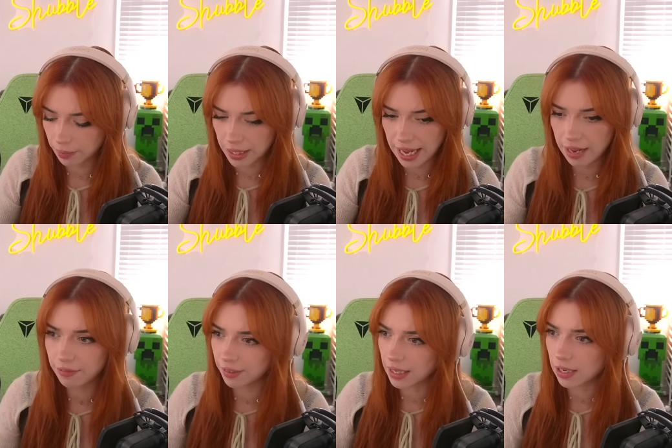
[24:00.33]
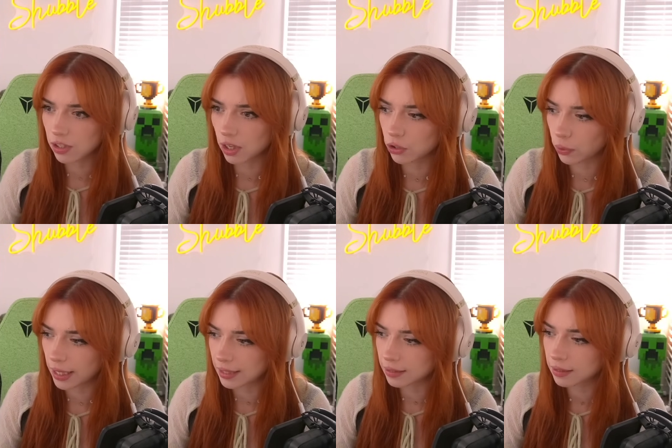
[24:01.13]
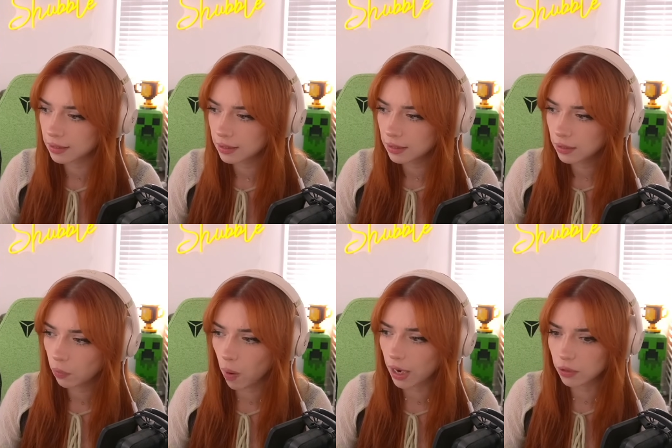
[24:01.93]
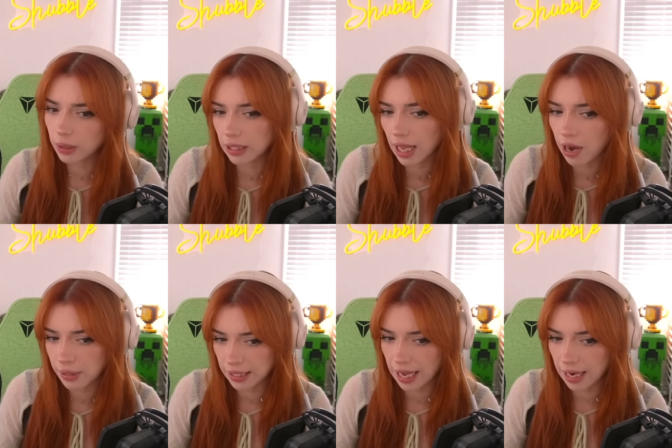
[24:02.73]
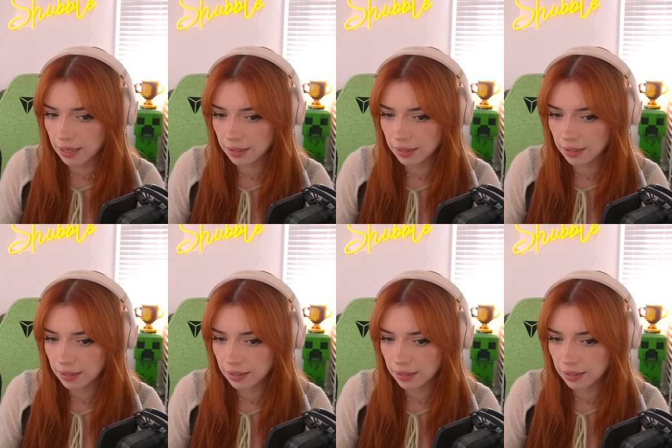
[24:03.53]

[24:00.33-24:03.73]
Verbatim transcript: behave in such ways, why are we allowing that?